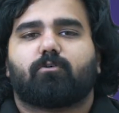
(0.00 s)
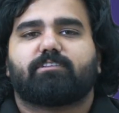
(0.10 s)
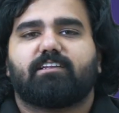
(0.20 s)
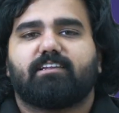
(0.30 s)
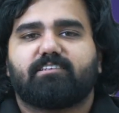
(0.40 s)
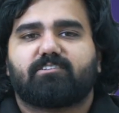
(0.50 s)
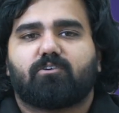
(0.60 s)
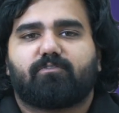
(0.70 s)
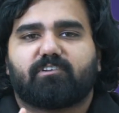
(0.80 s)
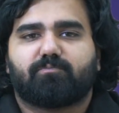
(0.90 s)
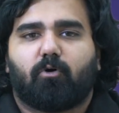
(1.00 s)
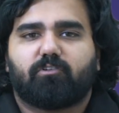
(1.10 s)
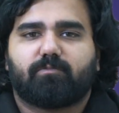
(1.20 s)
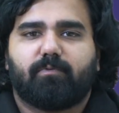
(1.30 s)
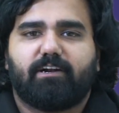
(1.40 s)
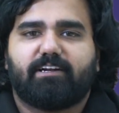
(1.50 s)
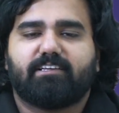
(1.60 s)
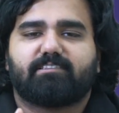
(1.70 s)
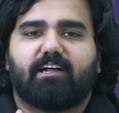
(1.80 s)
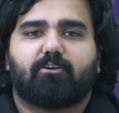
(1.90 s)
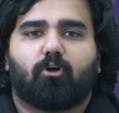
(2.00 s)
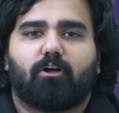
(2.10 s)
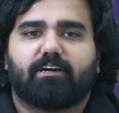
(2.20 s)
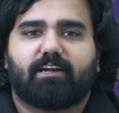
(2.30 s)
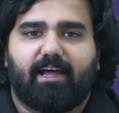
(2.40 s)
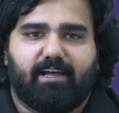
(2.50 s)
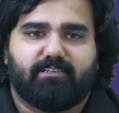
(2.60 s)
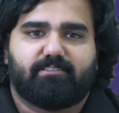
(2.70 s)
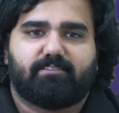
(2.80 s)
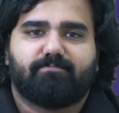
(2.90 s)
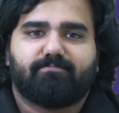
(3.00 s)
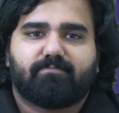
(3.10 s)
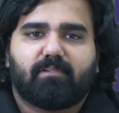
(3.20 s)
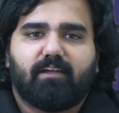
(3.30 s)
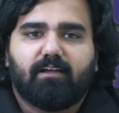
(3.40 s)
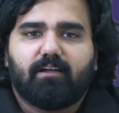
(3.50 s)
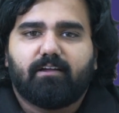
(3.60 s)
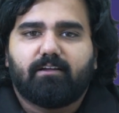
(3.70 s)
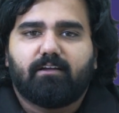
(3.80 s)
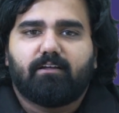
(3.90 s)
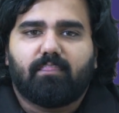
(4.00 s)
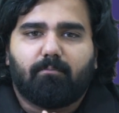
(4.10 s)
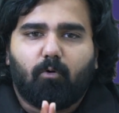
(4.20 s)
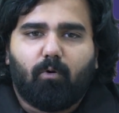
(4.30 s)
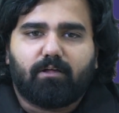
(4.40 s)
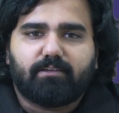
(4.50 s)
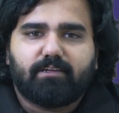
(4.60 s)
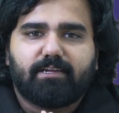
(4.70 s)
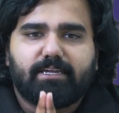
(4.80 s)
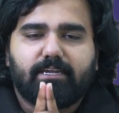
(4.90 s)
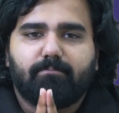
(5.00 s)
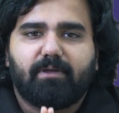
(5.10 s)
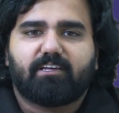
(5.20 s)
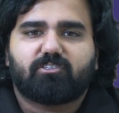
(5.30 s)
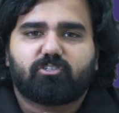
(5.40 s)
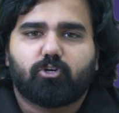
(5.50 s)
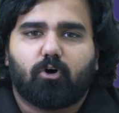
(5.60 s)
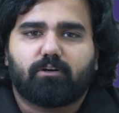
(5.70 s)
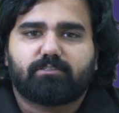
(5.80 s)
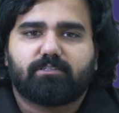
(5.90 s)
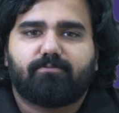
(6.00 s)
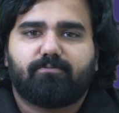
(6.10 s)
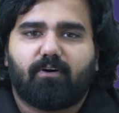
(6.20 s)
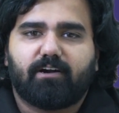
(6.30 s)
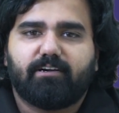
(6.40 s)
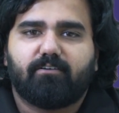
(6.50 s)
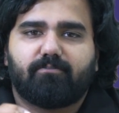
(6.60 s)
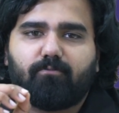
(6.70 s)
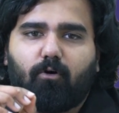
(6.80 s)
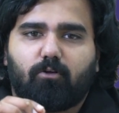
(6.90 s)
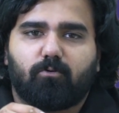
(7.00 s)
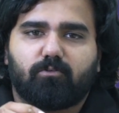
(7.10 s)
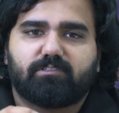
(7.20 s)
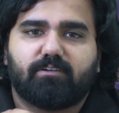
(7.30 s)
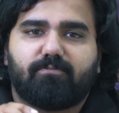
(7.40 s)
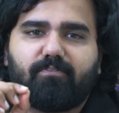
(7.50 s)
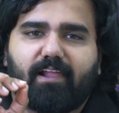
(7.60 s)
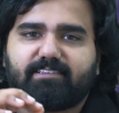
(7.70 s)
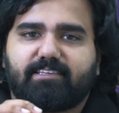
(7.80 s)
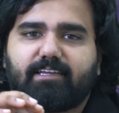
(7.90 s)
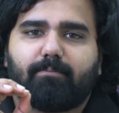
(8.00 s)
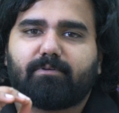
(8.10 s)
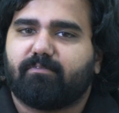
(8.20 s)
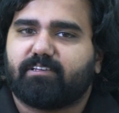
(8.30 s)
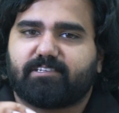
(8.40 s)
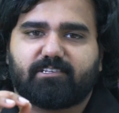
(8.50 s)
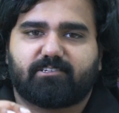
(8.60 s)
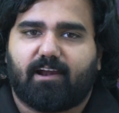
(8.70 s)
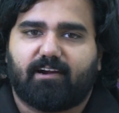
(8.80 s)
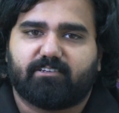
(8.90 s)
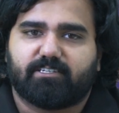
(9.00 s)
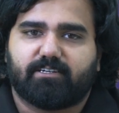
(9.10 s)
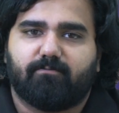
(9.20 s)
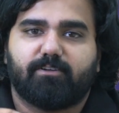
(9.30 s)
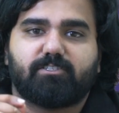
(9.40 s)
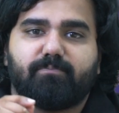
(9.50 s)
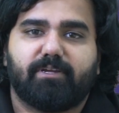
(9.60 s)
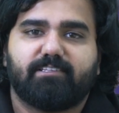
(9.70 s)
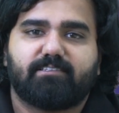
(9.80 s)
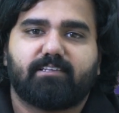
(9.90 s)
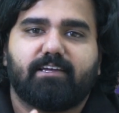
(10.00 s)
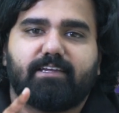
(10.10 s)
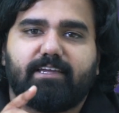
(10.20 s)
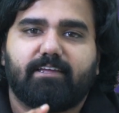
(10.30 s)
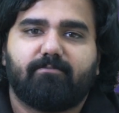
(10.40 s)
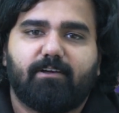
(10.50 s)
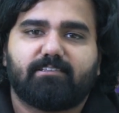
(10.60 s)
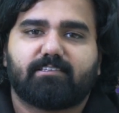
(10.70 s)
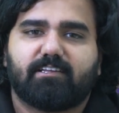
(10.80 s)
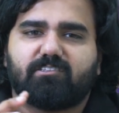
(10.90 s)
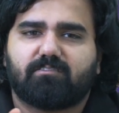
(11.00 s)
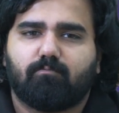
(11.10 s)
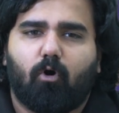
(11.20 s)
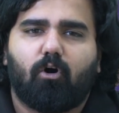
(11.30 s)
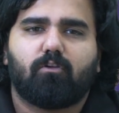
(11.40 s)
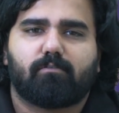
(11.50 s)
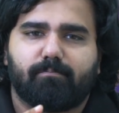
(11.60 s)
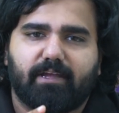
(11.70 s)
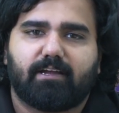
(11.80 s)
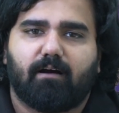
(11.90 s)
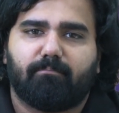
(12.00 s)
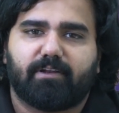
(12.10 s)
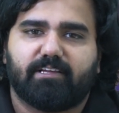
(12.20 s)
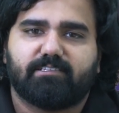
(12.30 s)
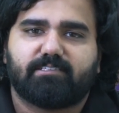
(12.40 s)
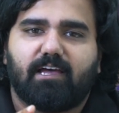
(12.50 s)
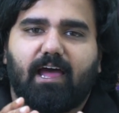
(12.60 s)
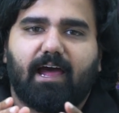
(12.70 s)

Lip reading: look at the list of responsibilities that Ronak has. Number one, he makes sure the fund follows the Flexi Cap investing strategy, which means he invests in small or big companies